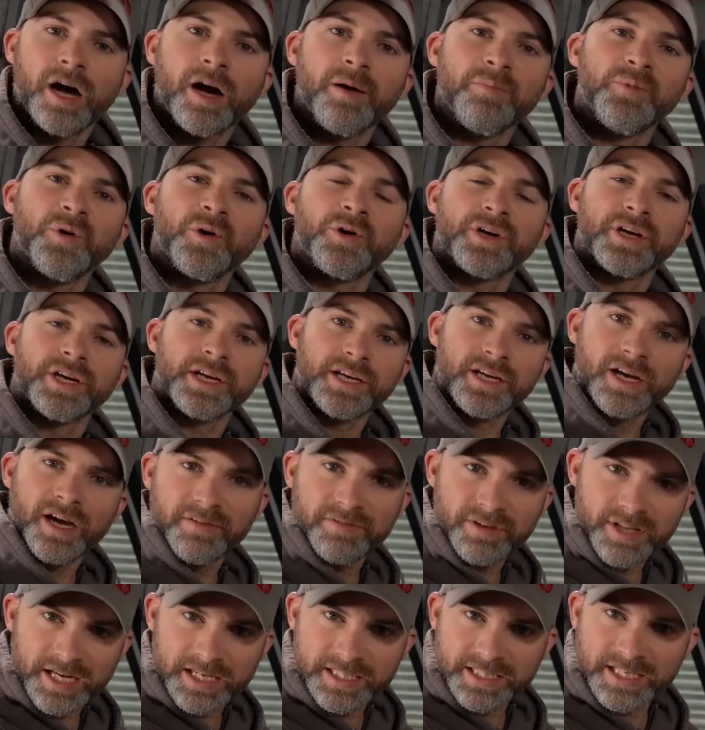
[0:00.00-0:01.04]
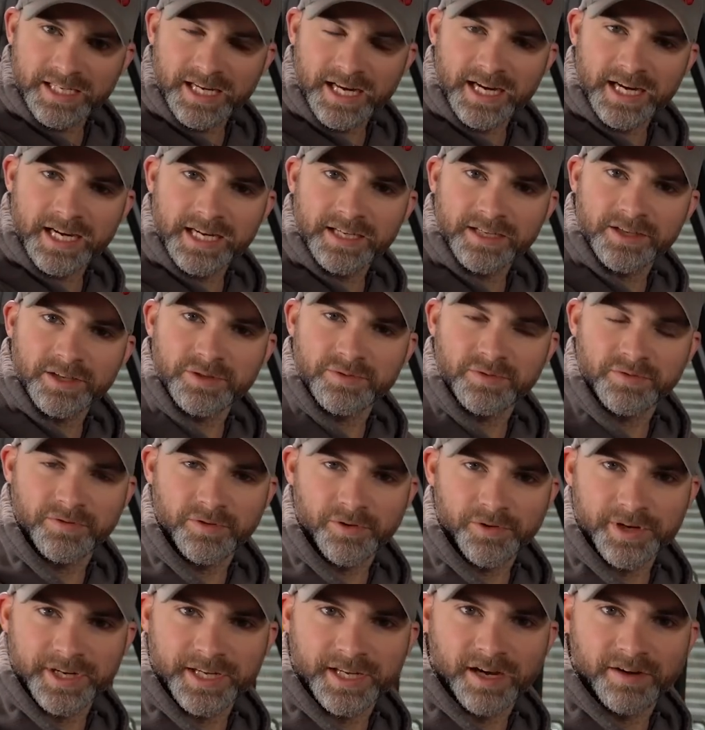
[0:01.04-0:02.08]
I'm not going to cover that today because we've
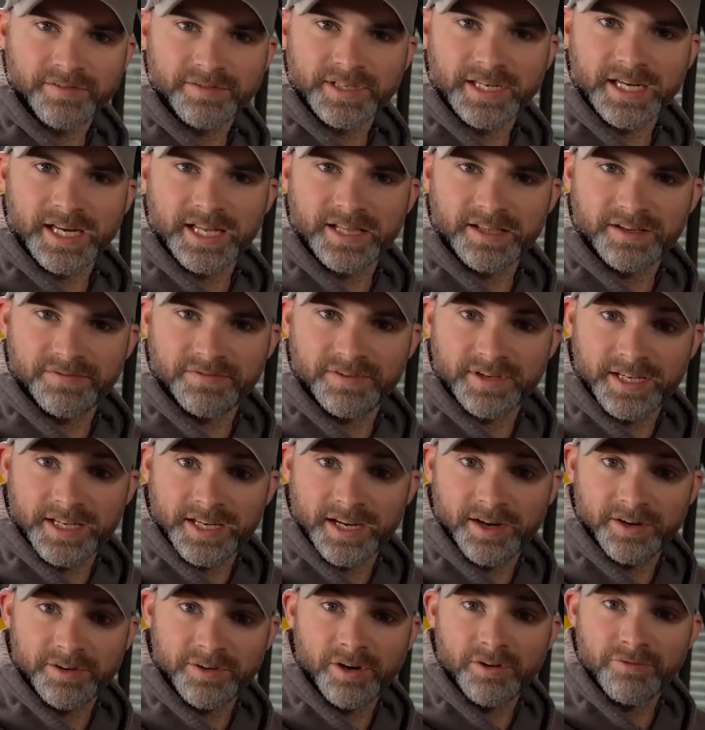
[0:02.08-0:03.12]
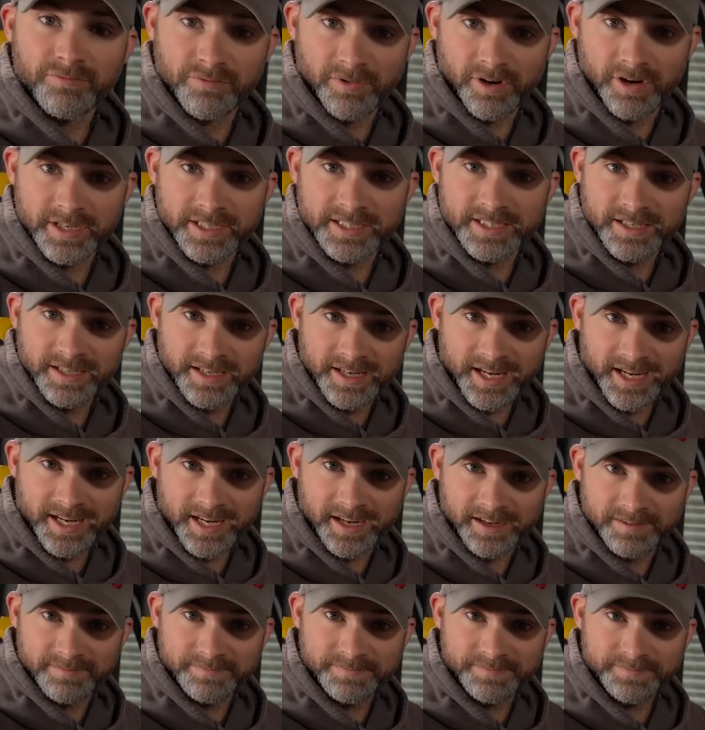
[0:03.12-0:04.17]
already covered it in the video right
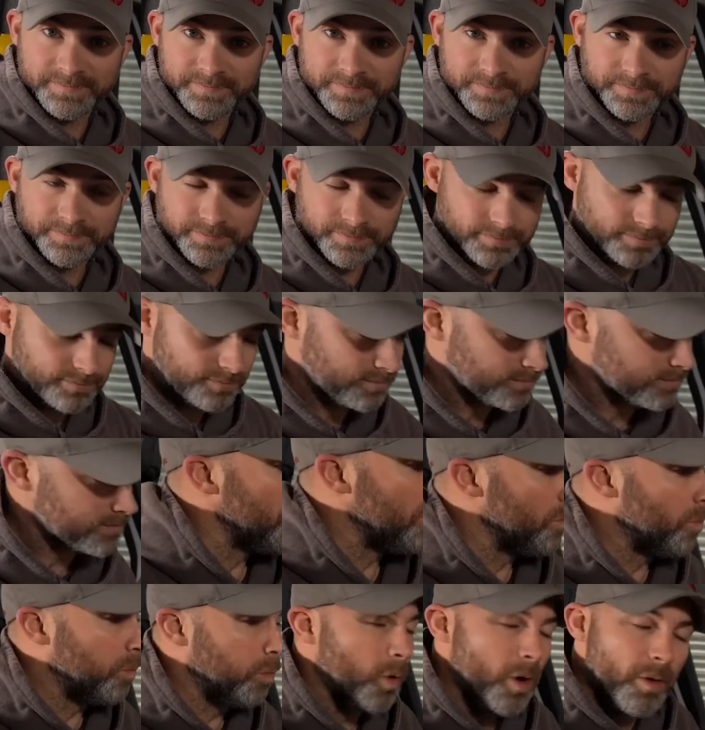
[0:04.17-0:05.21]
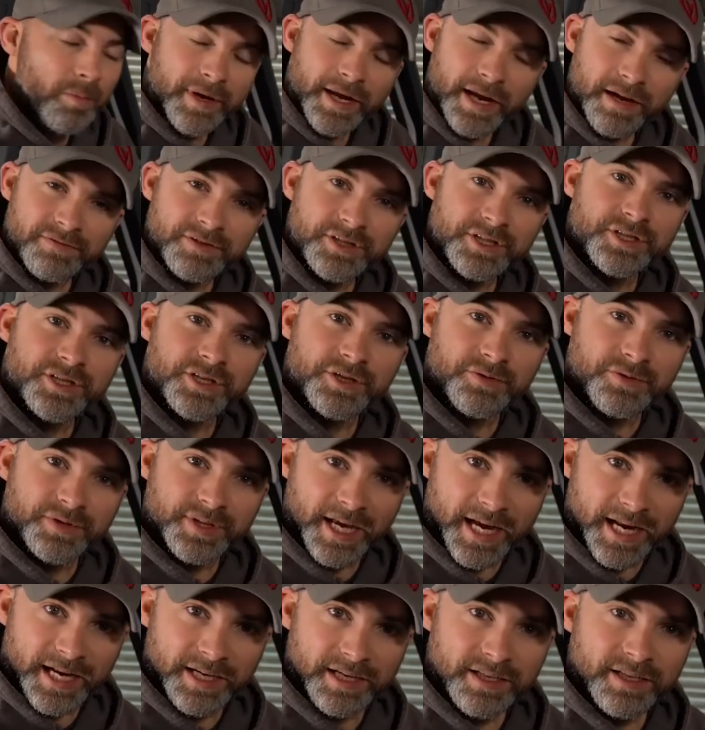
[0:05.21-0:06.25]
here. What we have to do
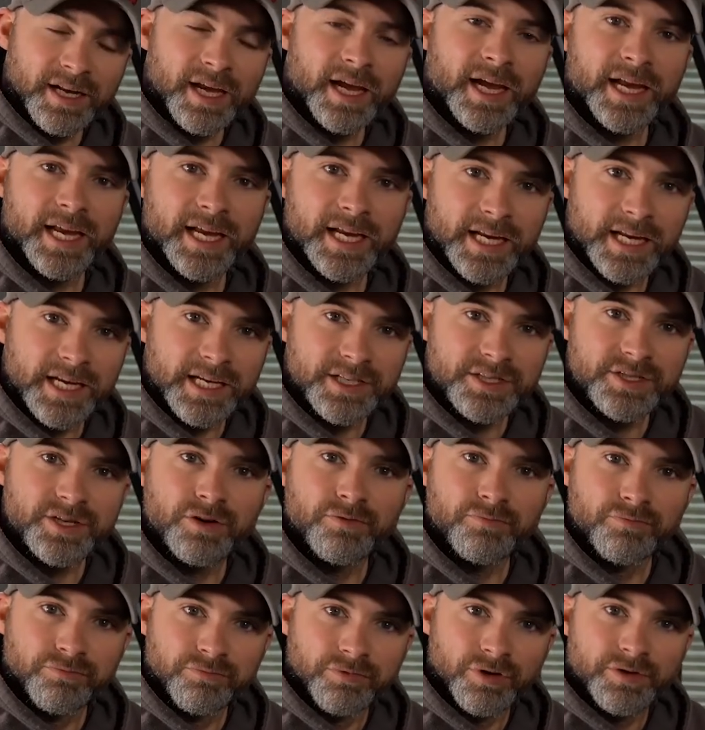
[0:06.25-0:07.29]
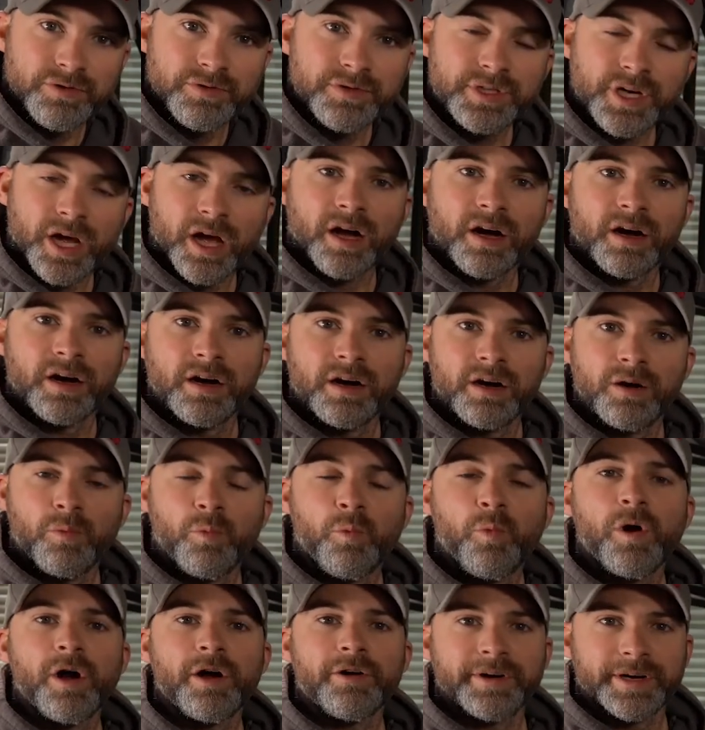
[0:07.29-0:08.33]
then is route our
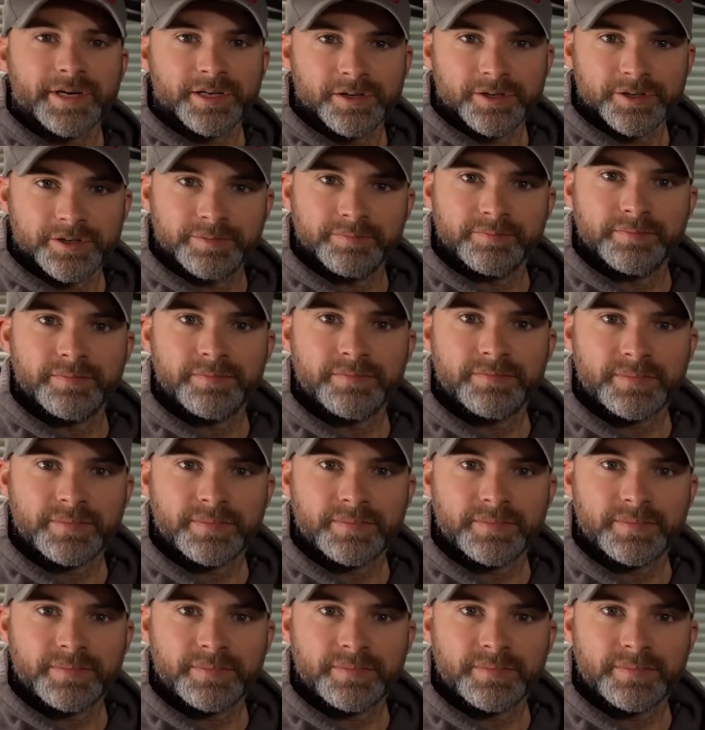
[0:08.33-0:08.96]
wiring loom.